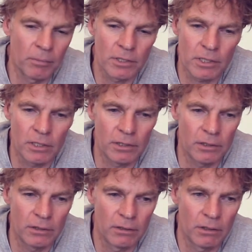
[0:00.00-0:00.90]

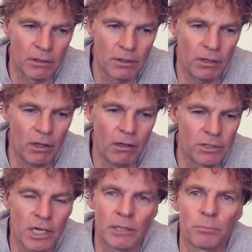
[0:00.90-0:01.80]
basically a
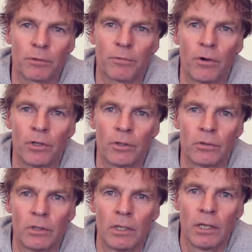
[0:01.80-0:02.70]
giant portfolio,